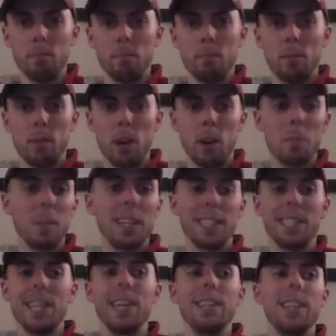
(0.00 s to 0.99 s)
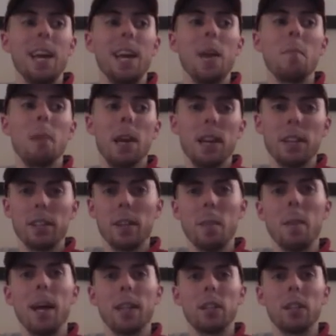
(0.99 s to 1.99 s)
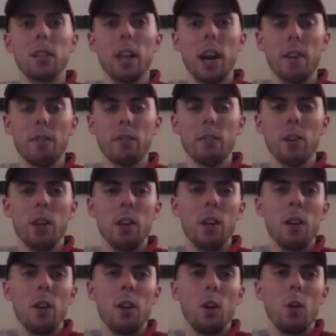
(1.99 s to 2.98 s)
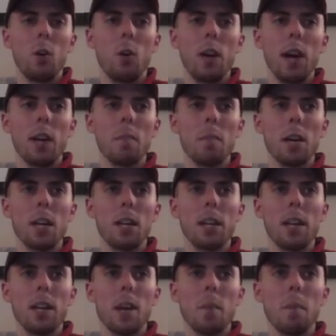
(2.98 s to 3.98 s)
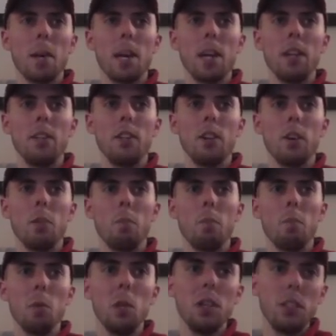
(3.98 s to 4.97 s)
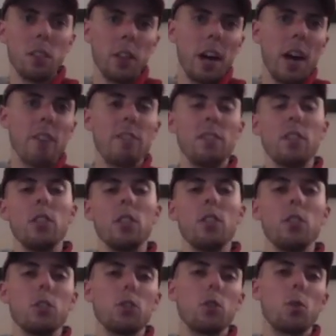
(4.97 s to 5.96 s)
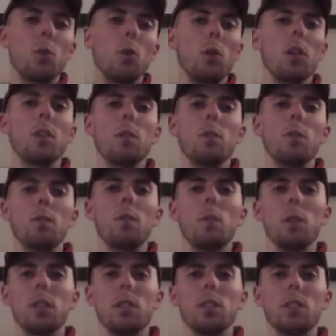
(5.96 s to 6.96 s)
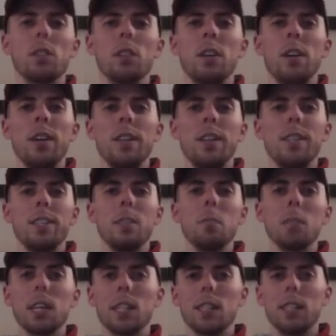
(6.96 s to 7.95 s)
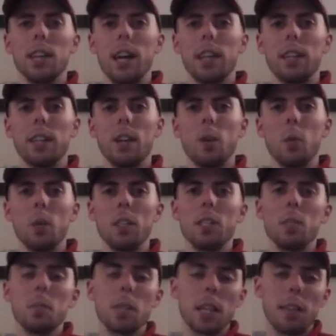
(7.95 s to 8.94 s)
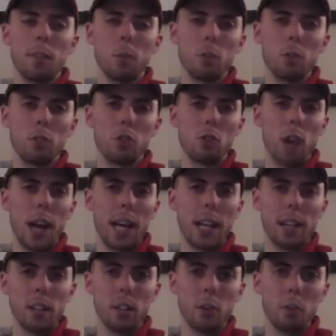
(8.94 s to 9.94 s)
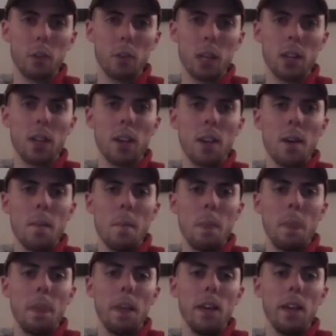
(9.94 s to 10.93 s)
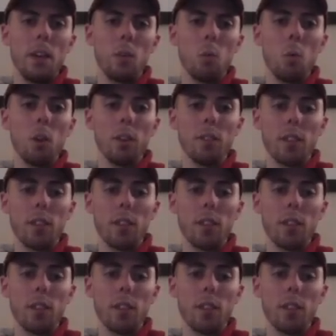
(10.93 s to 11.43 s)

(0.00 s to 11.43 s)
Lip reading: how to make a dead campaign come back to life. Or how to make a campaign, breathe life into your story when it seems like it's not there, when it seems like everyone's dragging a little bit. And one of the